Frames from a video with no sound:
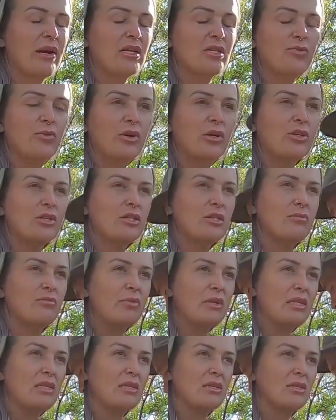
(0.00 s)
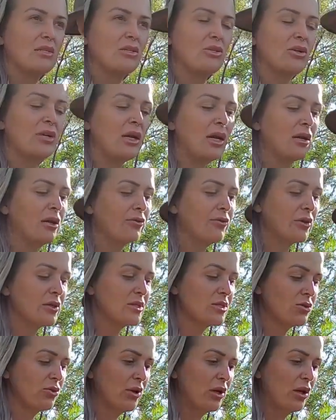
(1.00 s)
about to purchase a business, so none of the
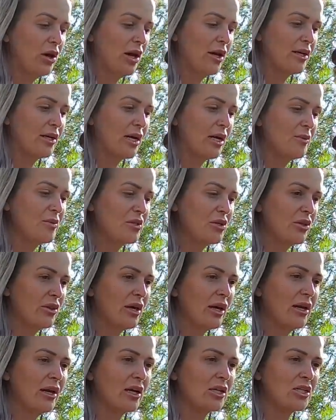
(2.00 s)
story lined up. So they'd